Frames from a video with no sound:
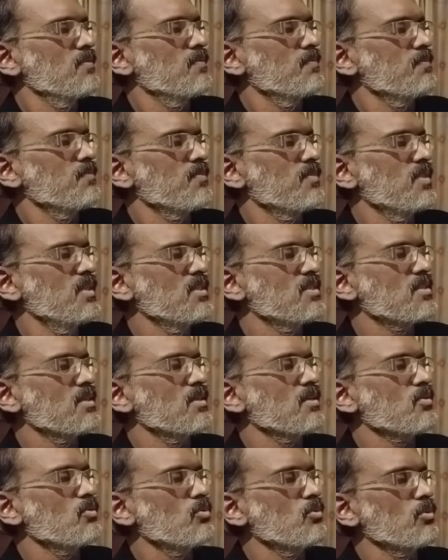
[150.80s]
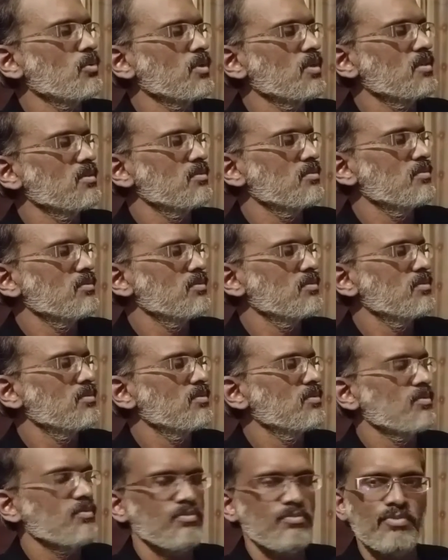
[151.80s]
this code,
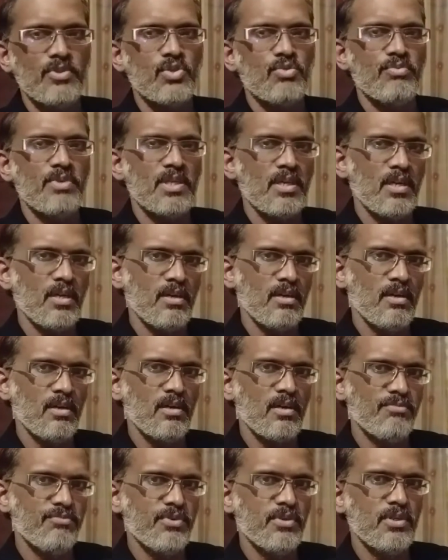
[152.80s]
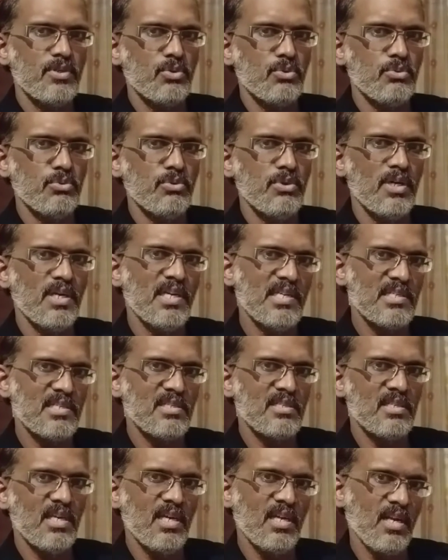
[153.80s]
which we can refer to
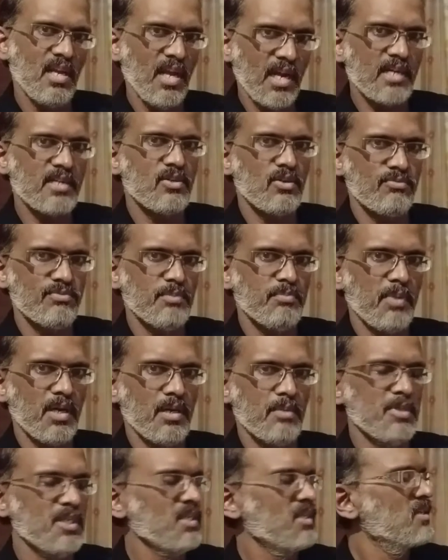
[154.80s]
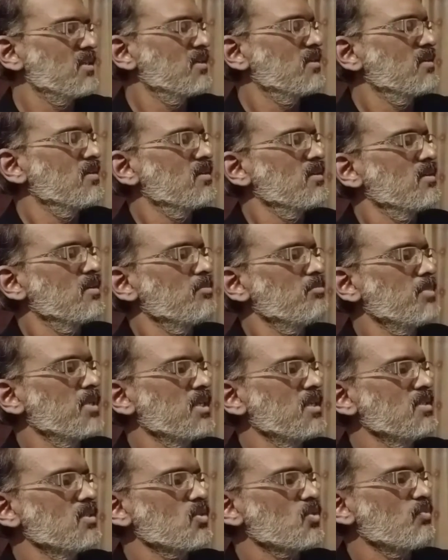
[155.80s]
as an act of the Parliament,
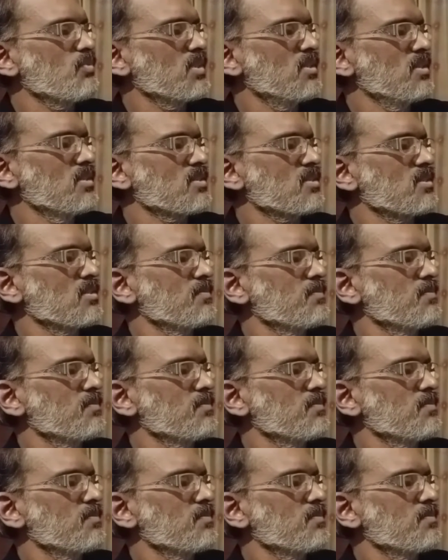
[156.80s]
begins with this: